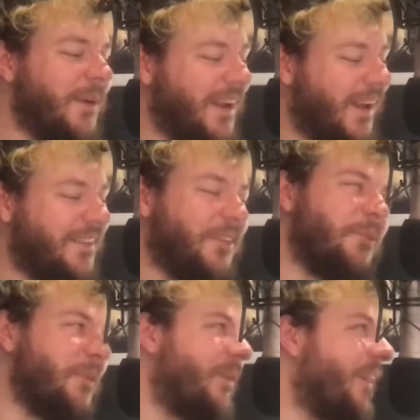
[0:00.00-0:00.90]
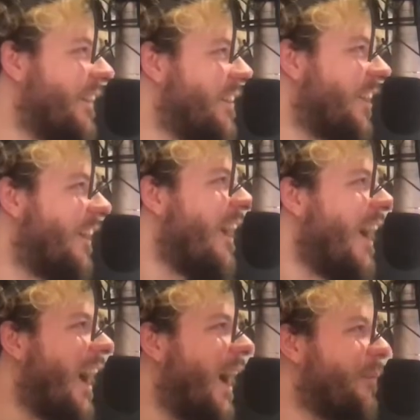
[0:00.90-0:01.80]
I like to talk football on this show.
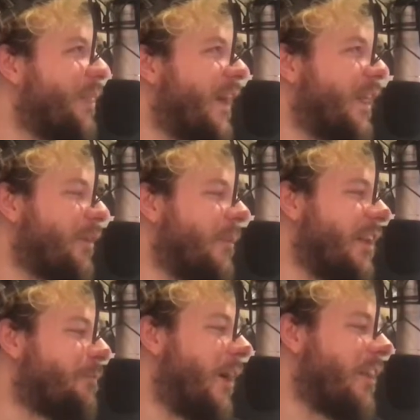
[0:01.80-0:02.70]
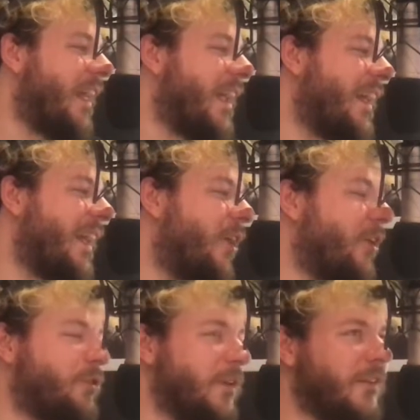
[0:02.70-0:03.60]
33 minutes past 8 here
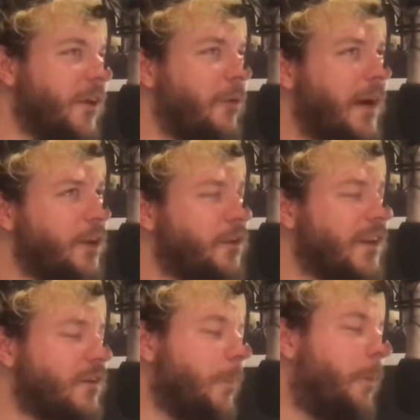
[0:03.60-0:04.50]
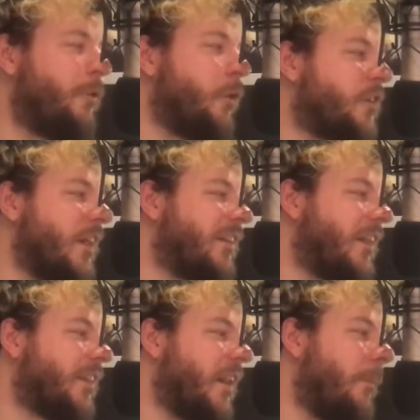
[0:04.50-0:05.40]
on Trickstar Radio. 6444-6
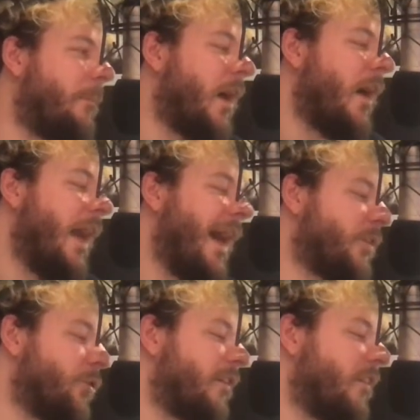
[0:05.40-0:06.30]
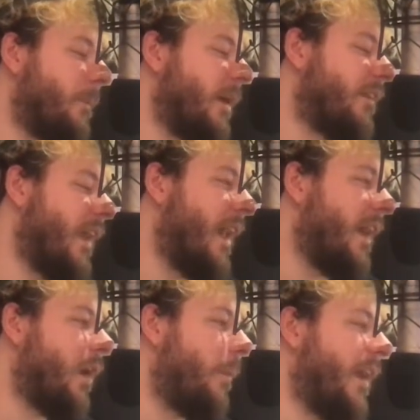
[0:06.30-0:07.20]
is the number at Trickstar BTN
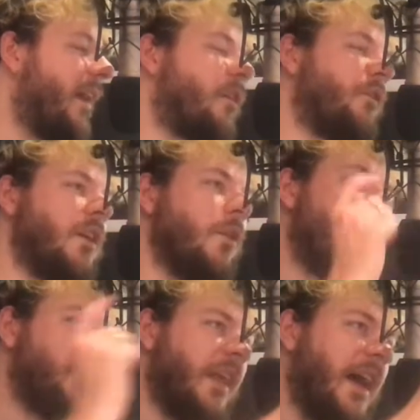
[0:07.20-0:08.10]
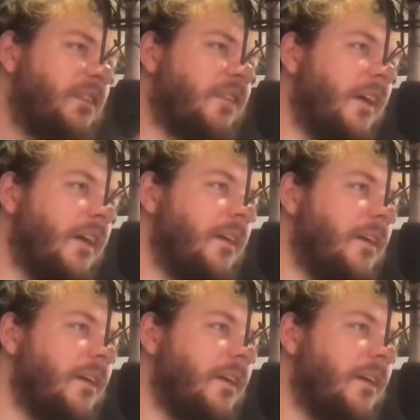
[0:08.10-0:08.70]
at Cub KXVU. What's the at, sir?